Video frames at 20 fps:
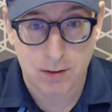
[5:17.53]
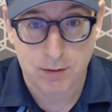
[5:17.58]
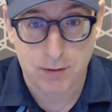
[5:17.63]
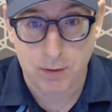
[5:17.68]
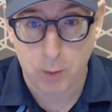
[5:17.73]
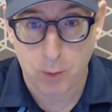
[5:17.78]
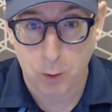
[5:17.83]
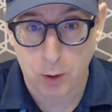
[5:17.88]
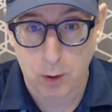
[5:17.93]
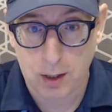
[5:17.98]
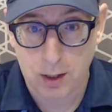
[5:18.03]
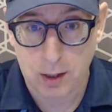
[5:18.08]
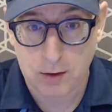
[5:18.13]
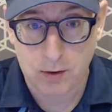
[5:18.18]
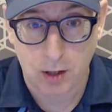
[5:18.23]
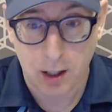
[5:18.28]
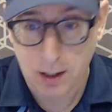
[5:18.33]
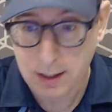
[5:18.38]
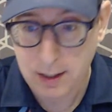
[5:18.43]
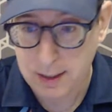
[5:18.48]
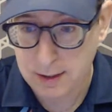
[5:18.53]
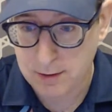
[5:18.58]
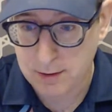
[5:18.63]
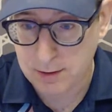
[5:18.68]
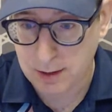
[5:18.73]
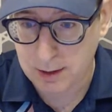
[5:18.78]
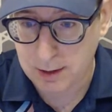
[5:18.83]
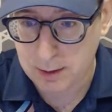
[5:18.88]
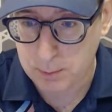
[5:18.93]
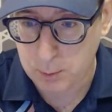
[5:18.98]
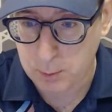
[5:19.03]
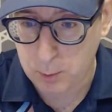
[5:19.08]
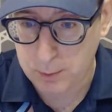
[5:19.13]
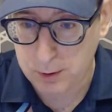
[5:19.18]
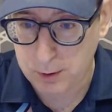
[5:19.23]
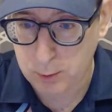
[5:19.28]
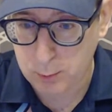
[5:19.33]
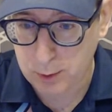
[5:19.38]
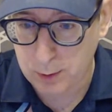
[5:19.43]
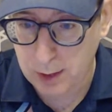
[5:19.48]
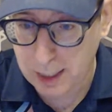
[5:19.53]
for Thais at the moment as well.